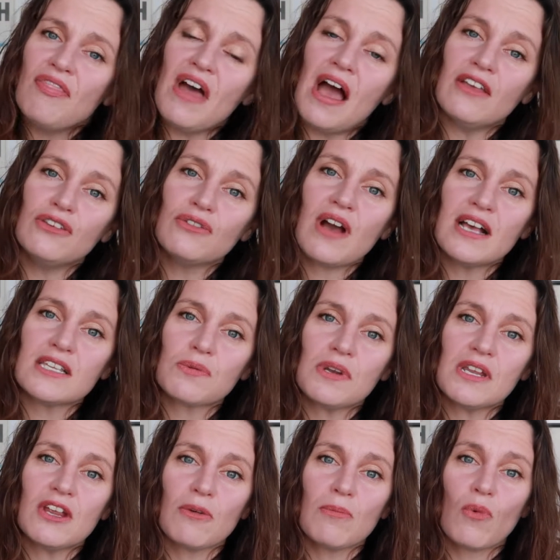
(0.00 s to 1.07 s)
that you guys
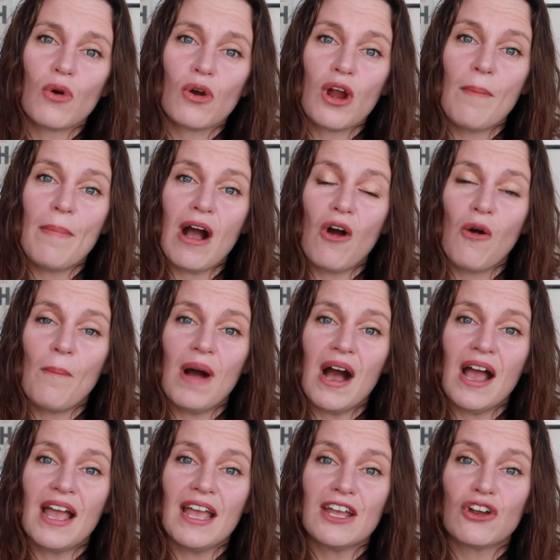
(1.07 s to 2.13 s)
want to hear more about
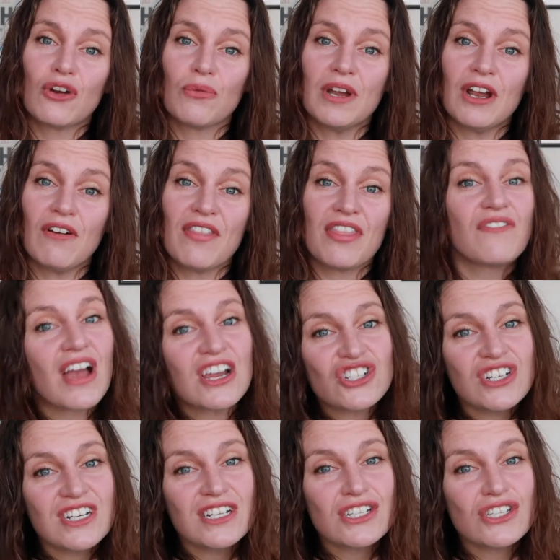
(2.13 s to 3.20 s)
my career in the
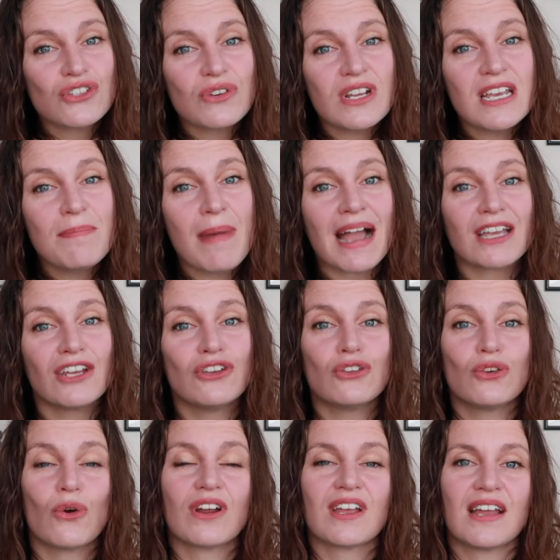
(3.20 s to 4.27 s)
fashion industry back in New
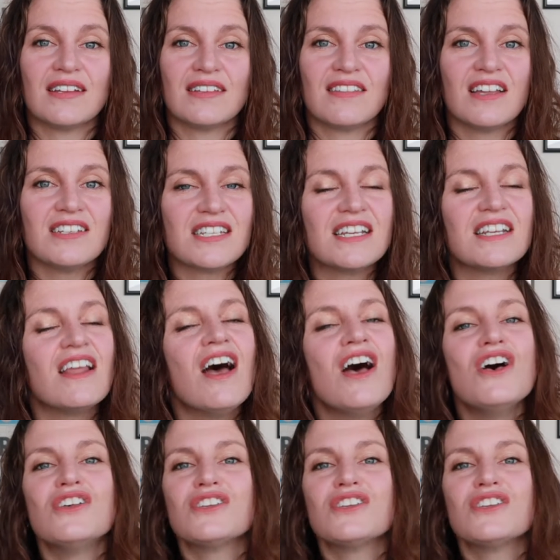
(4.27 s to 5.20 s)
York and in London.